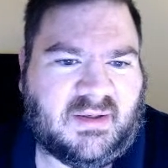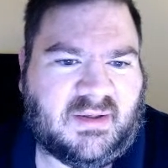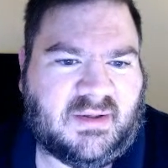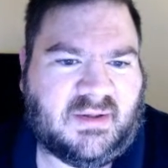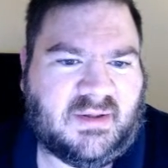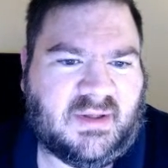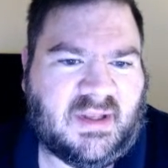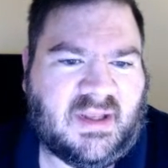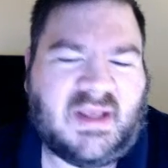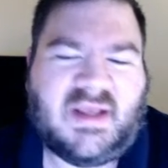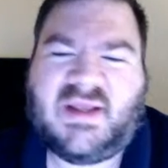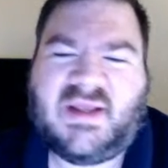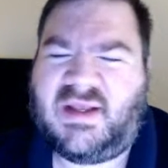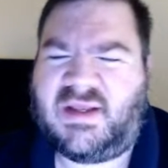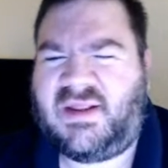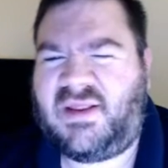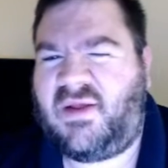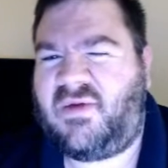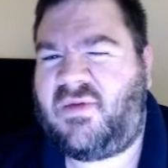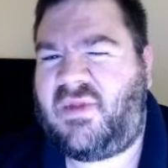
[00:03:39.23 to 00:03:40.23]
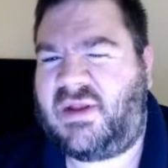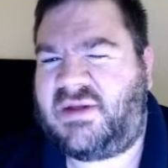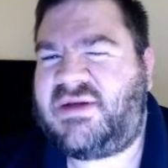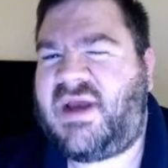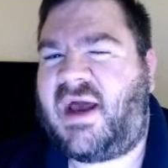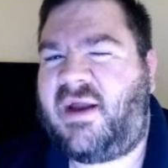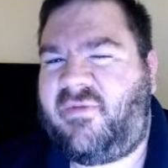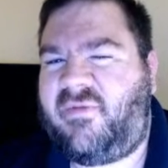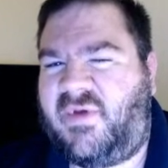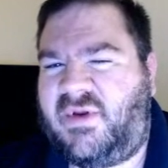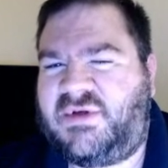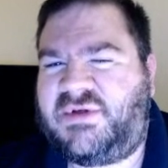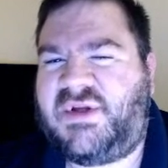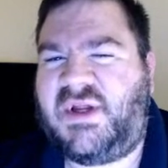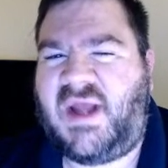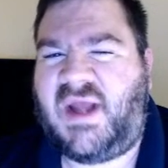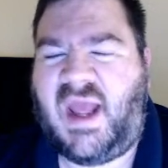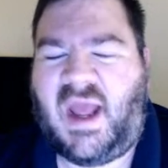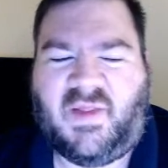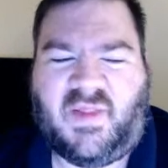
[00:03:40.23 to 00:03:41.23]
it's kind of
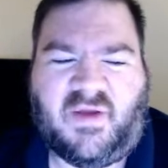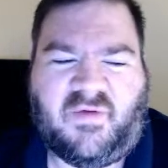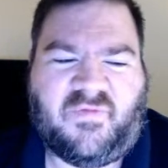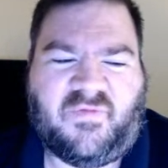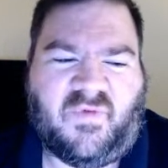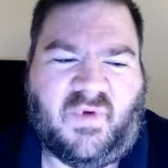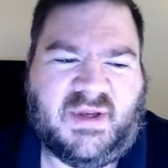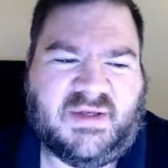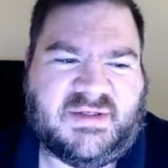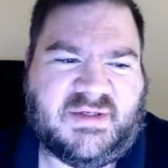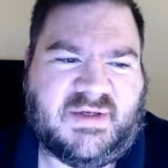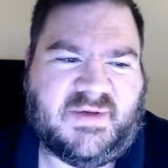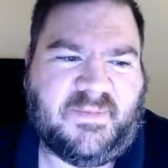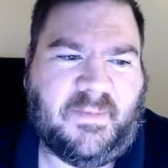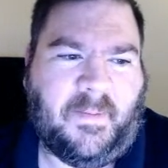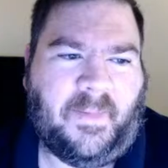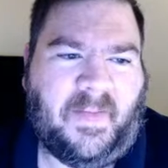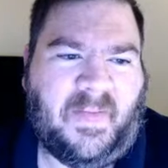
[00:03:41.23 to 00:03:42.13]
interesting how they phrase it.